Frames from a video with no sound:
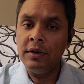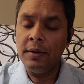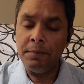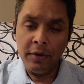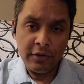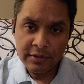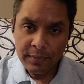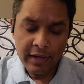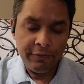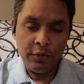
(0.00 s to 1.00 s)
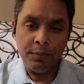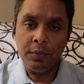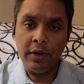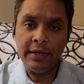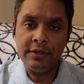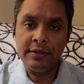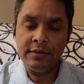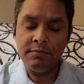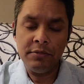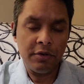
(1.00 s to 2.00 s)
oppose my
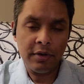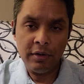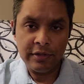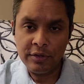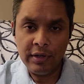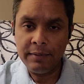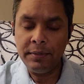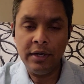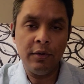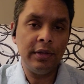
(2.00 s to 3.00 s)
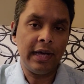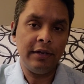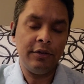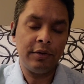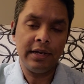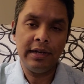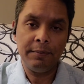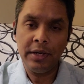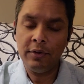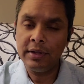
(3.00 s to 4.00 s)
viewpoints, you can also let me know that. You can
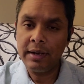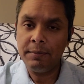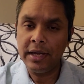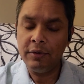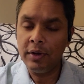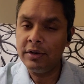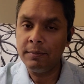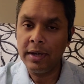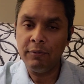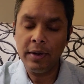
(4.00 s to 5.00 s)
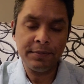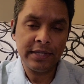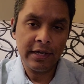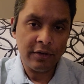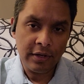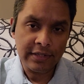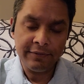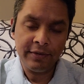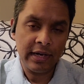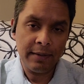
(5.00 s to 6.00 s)
let me know that by going to my website,
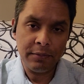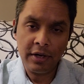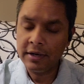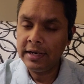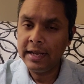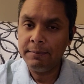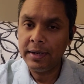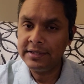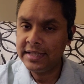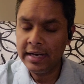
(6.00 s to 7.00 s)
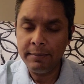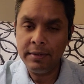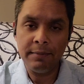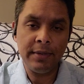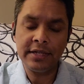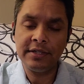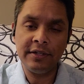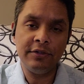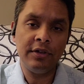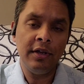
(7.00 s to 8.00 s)
tossifanam.net, by sending me a
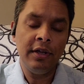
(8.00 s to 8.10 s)
message.